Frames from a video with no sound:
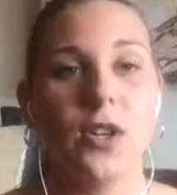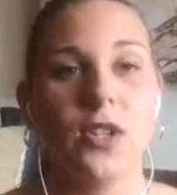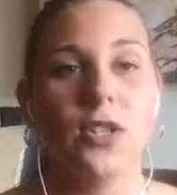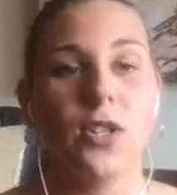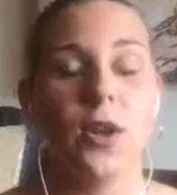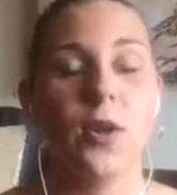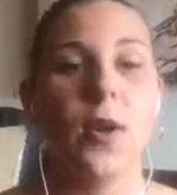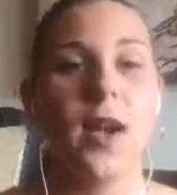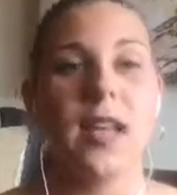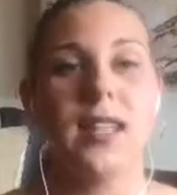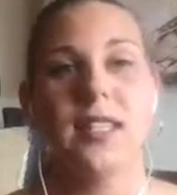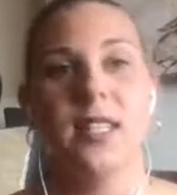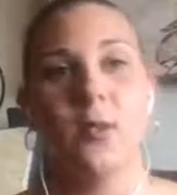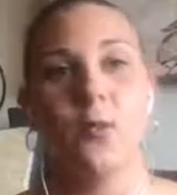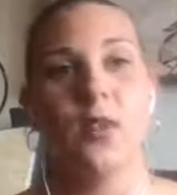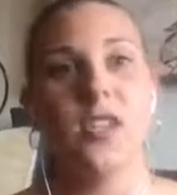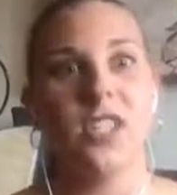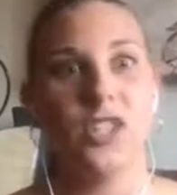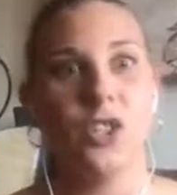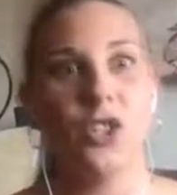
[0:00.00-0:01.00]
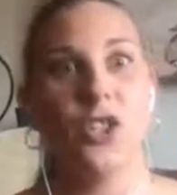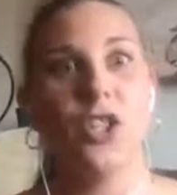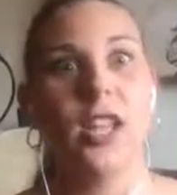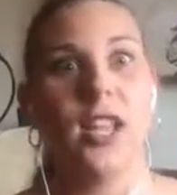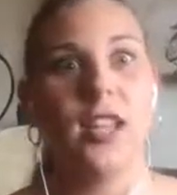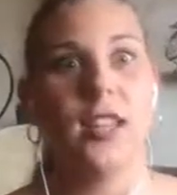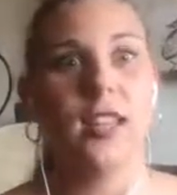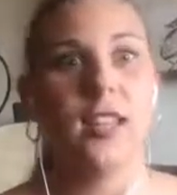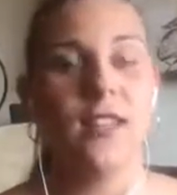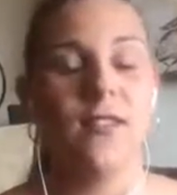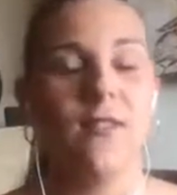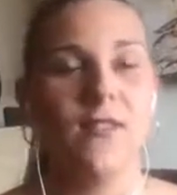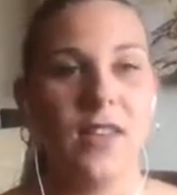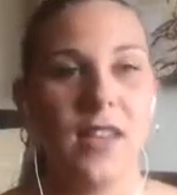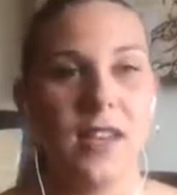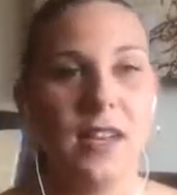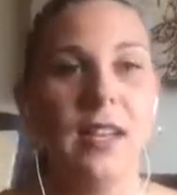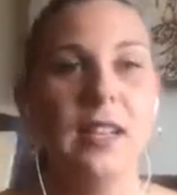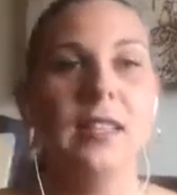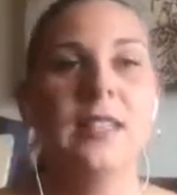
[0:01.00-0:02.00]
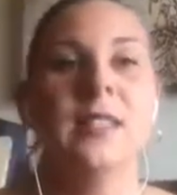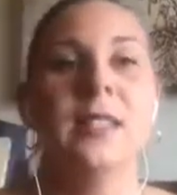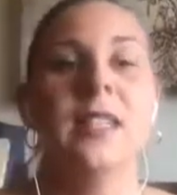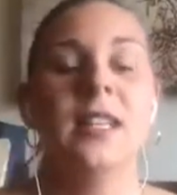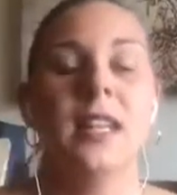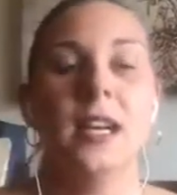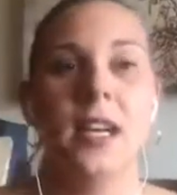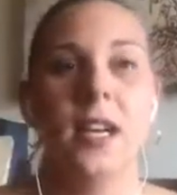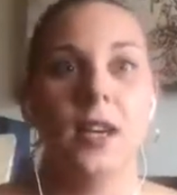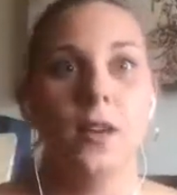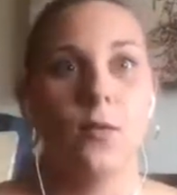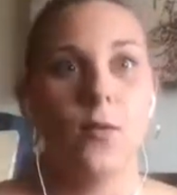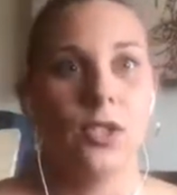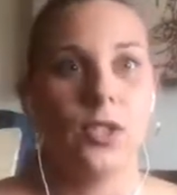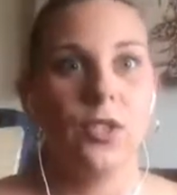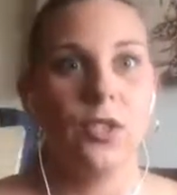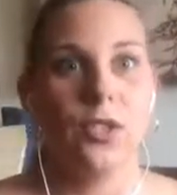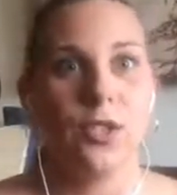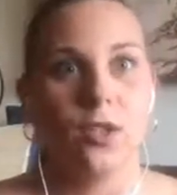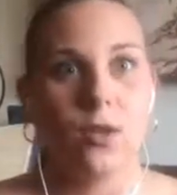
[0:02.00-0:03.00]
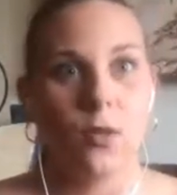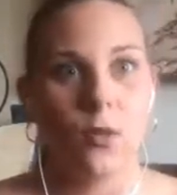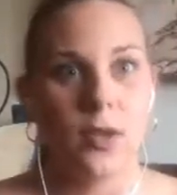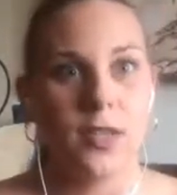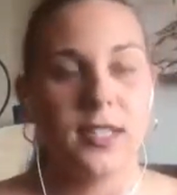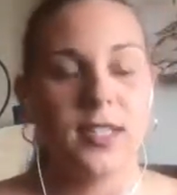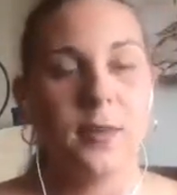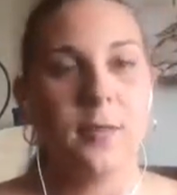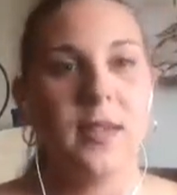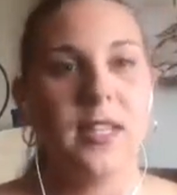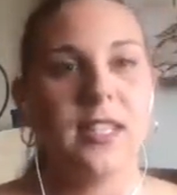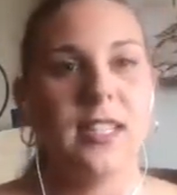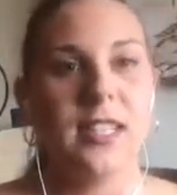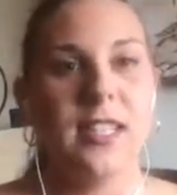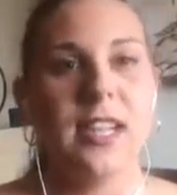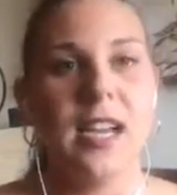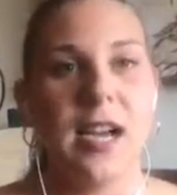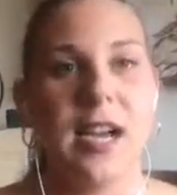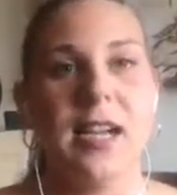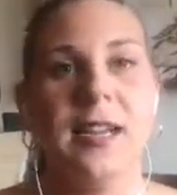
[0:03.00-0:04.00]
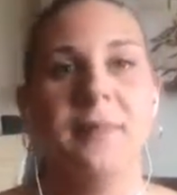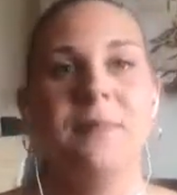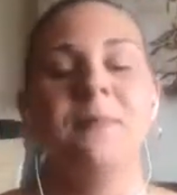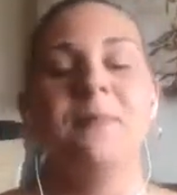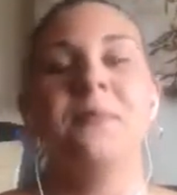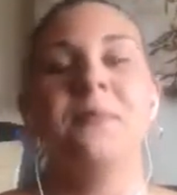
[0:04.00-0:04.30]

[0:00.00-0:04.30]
So as he went to shake the infant, which according to him he did not,